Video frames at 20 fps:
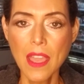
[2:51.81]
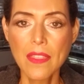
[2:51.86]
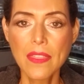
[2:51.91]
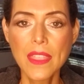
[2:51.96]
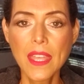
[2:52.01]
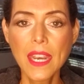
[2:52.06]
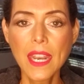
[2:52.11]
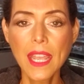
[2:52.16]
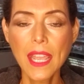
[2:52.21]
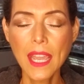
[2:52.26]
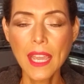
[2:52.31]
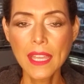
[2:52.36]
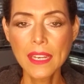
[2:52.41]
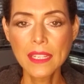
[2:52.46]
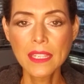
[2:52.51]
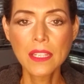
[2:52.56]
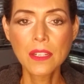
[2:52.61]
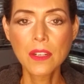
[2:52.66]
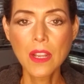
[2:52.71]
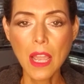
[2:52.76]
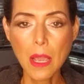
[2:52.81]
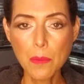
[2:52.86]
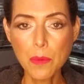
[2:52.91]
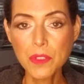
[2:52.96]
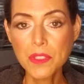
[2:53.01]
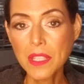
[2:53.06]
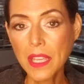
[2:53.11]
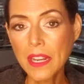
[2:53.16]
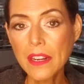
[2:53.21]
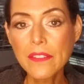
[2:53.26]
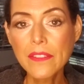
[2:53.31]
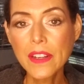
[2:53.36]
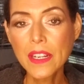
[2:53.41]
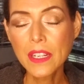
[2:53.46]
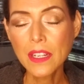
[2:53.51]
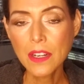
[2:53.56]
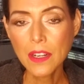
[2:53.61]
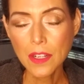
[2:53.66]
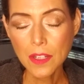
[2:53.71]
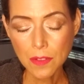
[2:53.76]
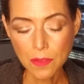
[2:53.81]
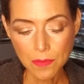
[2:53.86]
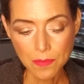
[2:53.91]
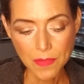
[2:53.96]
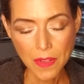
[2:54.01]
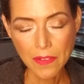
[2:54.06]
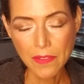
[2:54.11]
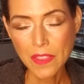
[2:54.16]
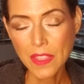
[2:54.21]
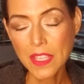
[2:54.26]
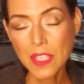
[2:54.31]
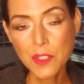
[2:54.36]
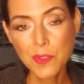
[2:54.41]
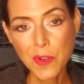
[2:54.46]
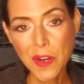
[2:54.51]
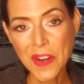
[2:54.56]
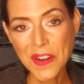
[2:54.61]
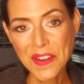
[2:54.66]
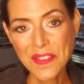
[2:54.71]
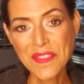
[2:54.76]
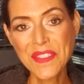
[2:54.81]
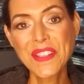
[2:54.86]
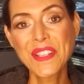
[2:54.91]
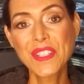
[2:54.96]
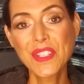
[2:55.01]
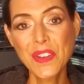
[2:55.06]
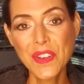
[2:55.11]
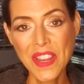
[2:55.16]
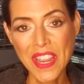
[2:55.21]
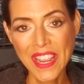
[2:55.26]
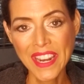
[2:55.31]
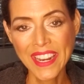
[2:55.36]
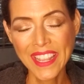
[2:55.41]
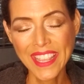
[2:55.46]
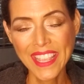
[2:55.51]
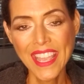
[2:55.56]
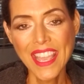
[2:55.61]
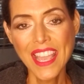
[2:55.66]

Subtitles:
Then I add in apple cider vinegar. Everything's raw and everything's organic.